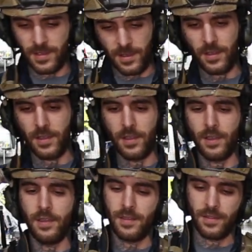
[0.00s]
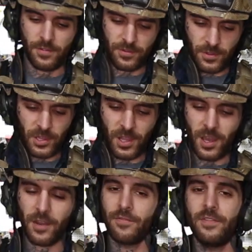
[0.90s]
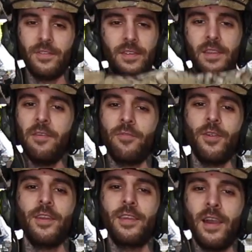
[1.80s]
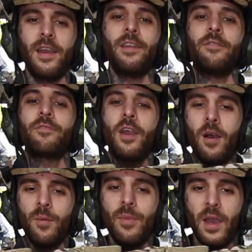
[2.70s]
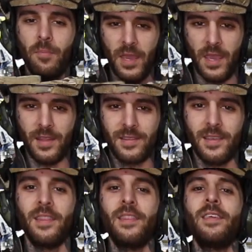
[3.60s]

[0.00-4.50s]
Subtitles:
There's a lot of different kind of combat pants, and